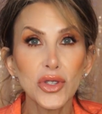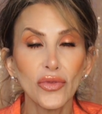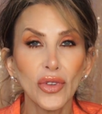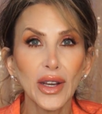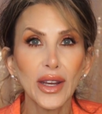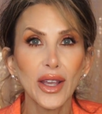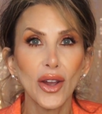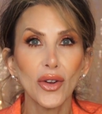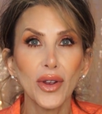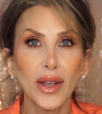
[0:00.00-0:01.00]

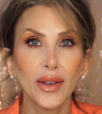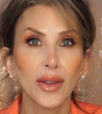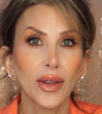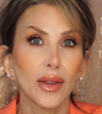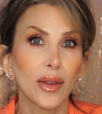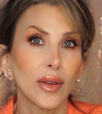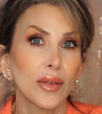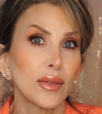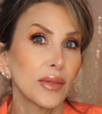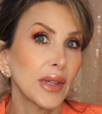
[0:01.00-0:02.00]
video
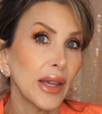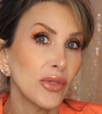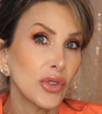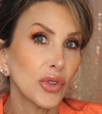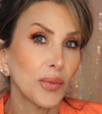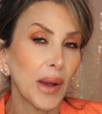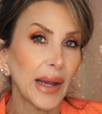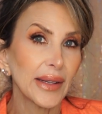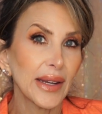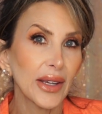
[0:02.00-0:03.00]
gave you some
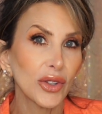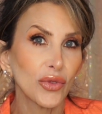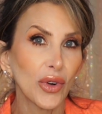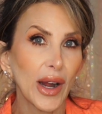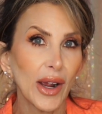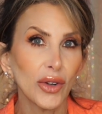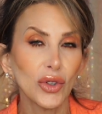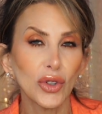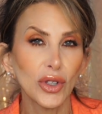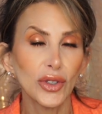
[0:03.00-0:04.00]
ideas for how
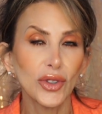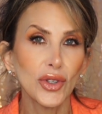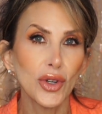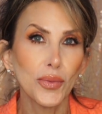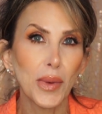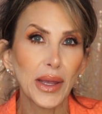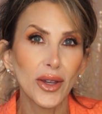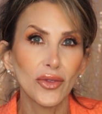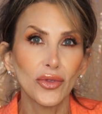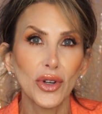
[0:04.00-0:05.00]
you're going to do your
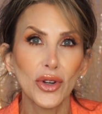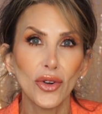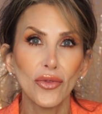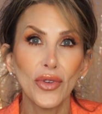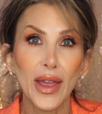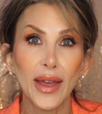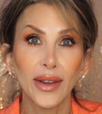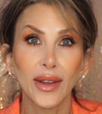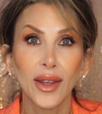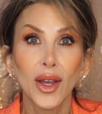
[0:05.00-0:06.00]
makeup for your event.
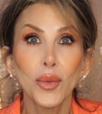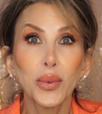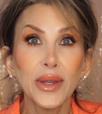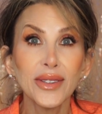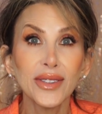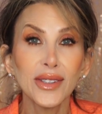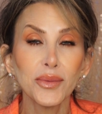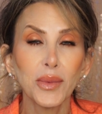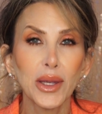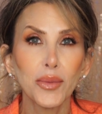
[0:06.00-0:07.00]
Please
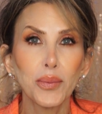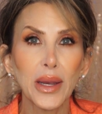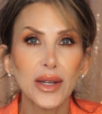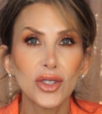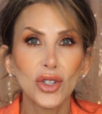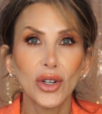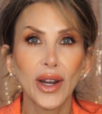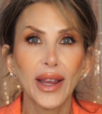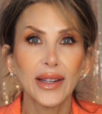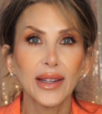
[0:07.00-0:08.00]
send me a picture
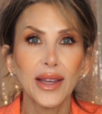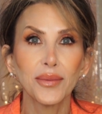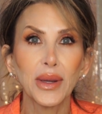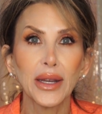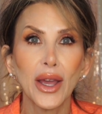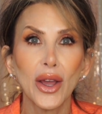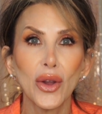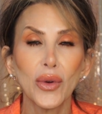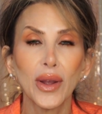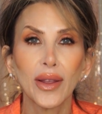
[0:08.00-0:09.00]
and let me
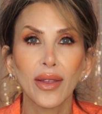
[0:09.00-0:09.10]
know.